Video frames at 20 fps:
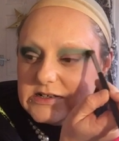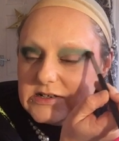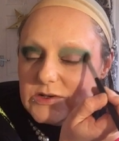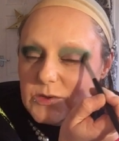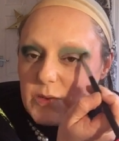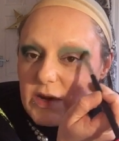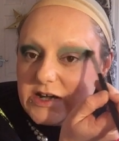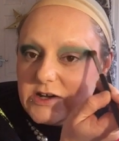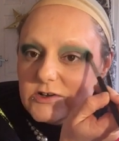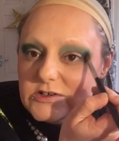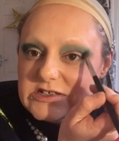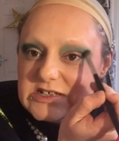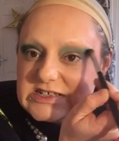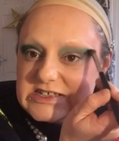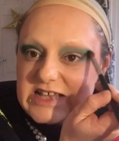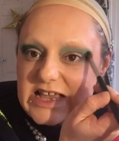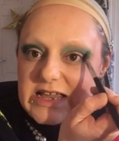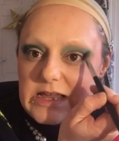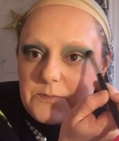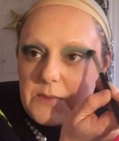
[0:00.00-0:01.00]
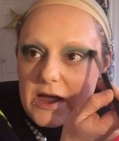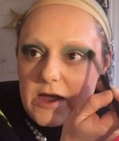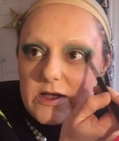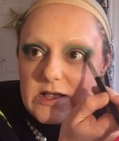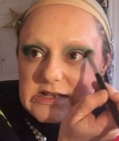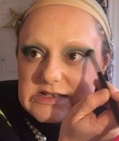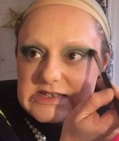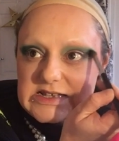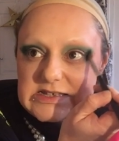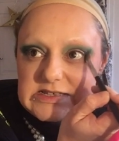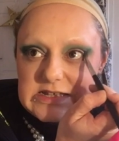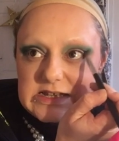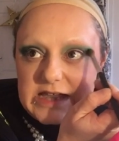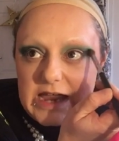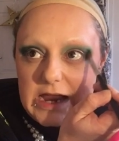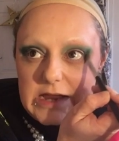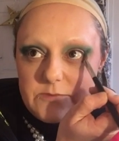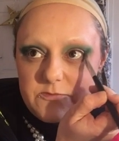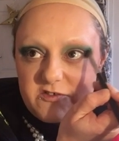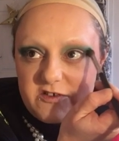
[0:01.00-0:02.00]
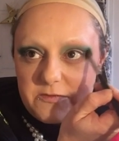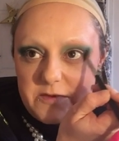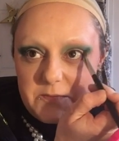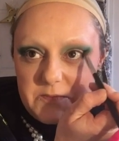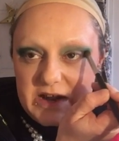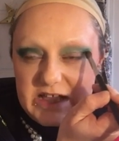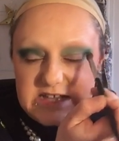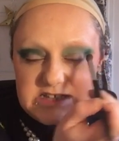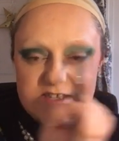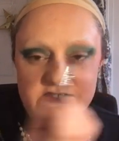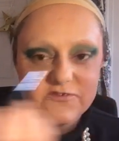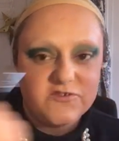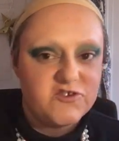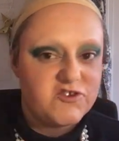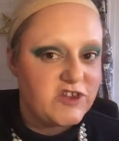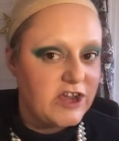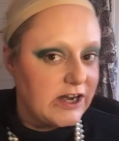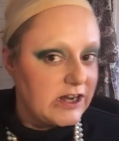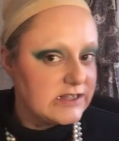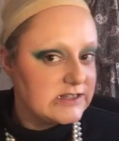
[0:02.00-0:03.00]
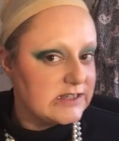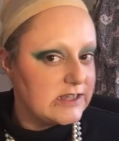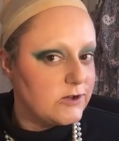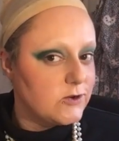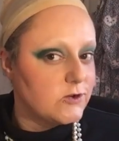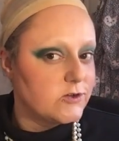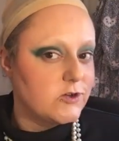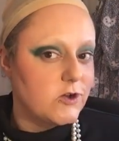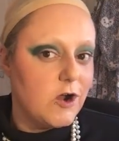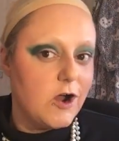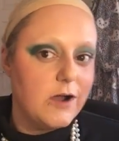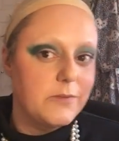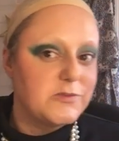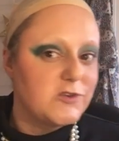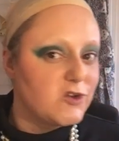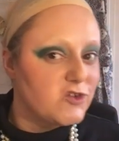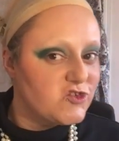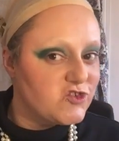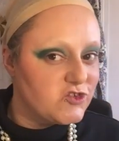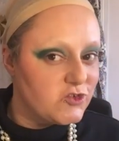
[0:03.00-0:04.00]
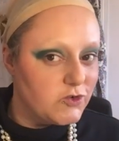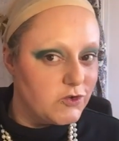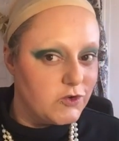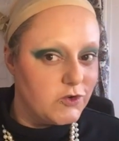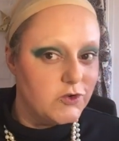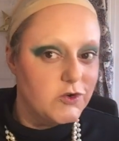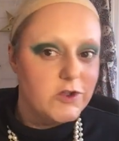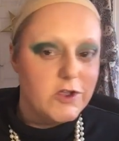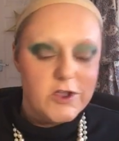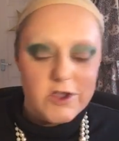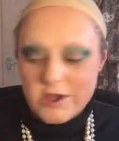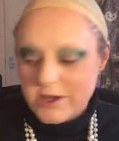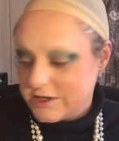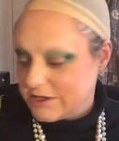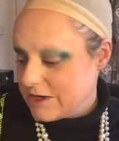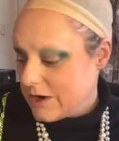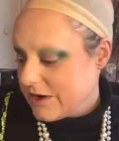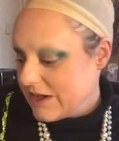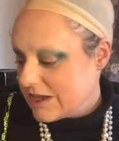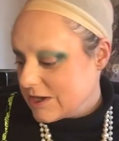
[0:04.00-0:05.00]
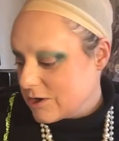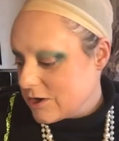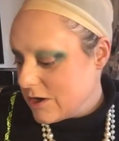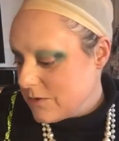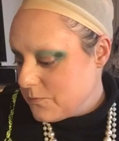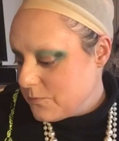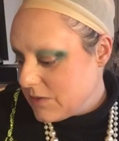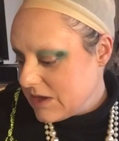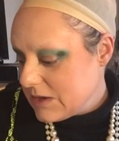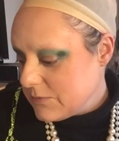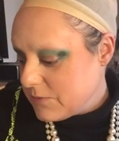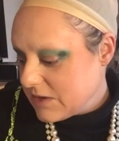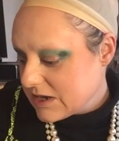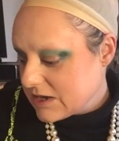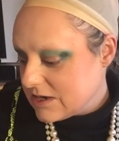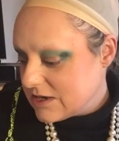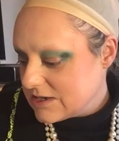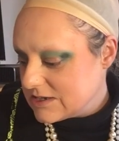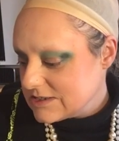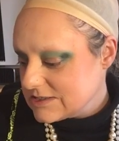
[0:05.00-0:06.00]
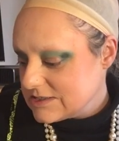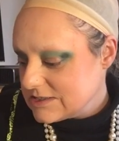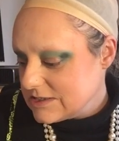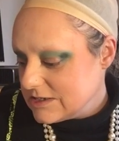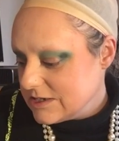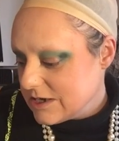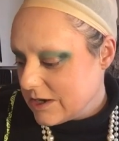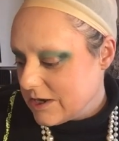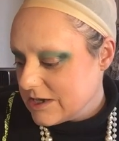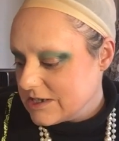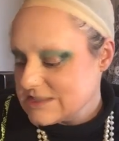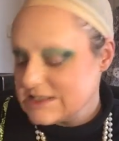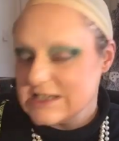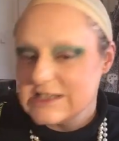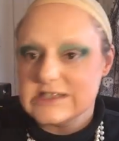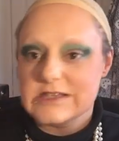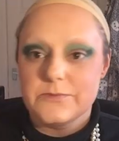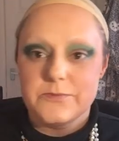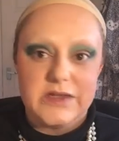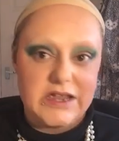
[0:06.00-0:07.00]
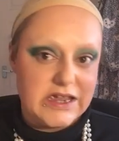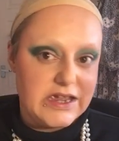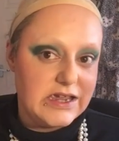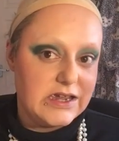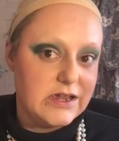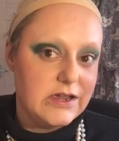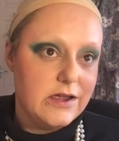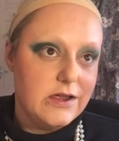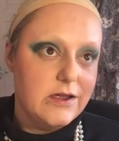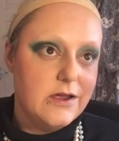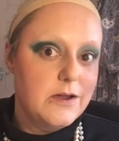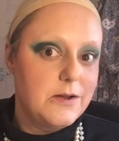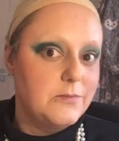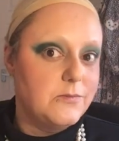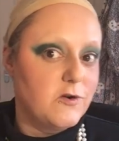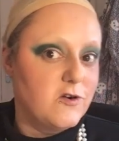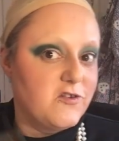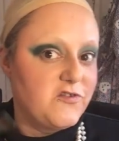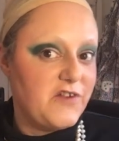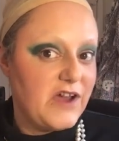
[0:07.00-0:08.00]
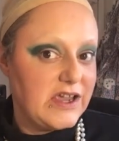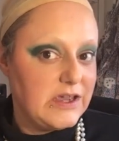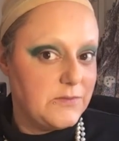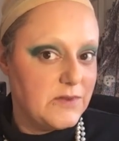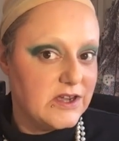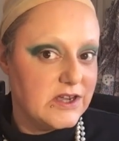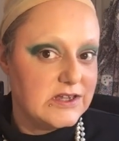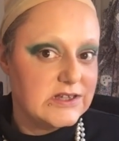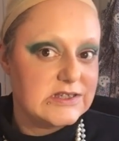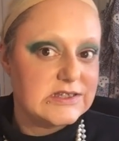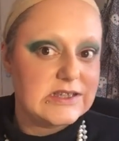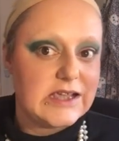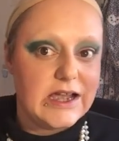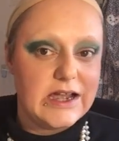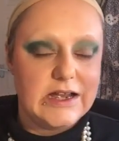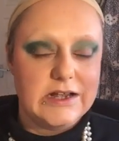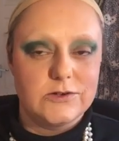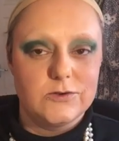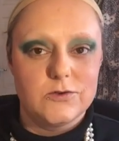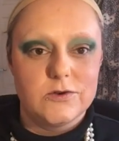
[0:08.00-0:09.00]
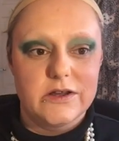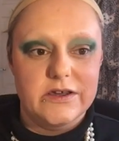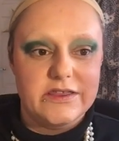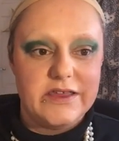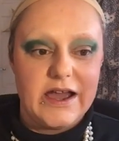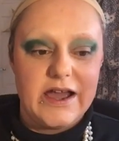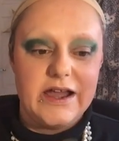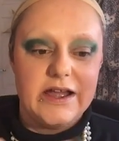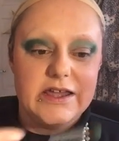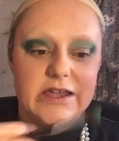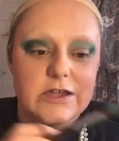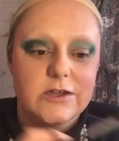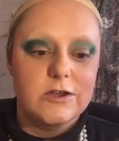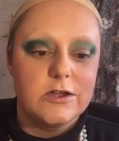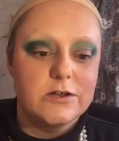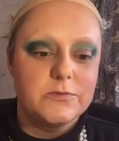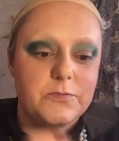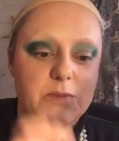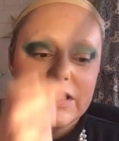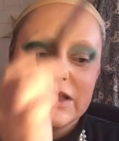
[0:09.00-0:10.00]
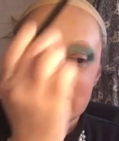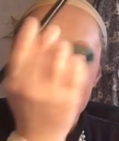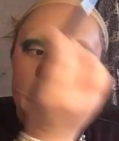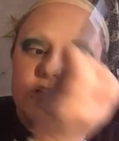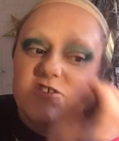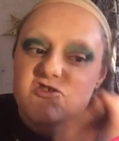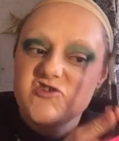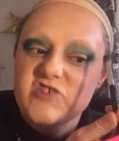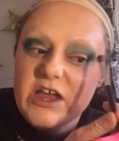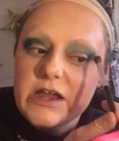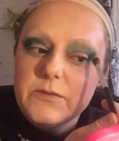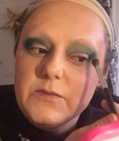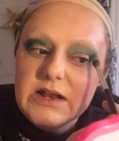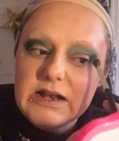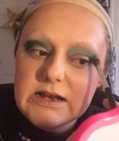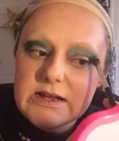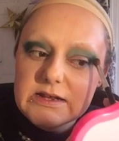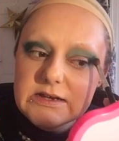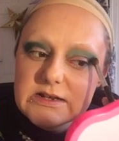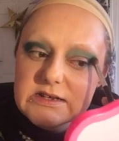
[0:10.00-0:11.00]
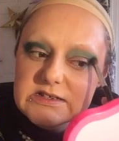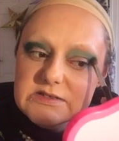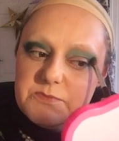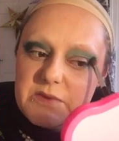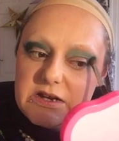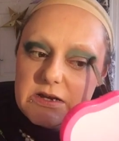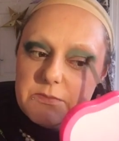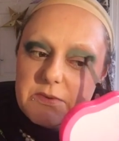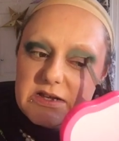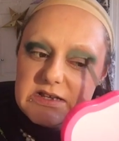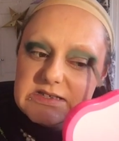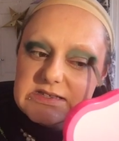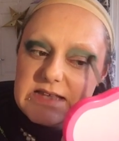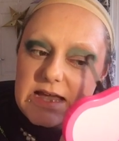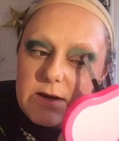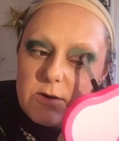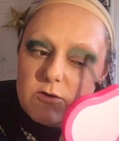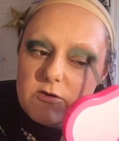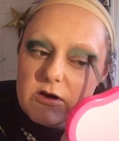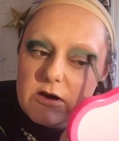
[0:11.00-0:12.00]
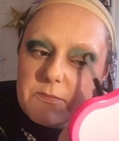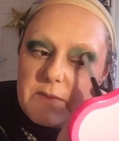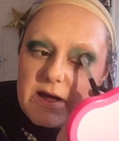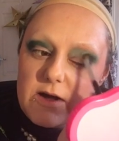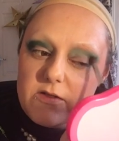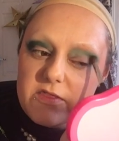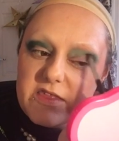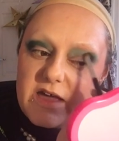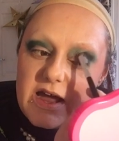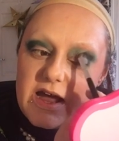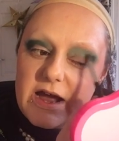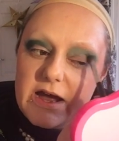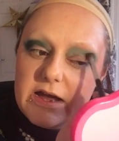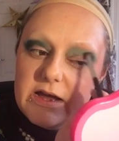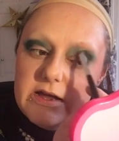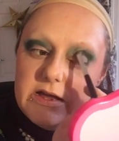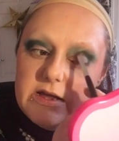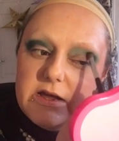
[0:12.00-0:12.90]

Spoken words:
went on to say about her sister came from a place of jealousy or not. I'm not sure. You know, it could be because, you know, her sister being more famous and all of that. It could be that Jamie Lynn has been a bit sour about that.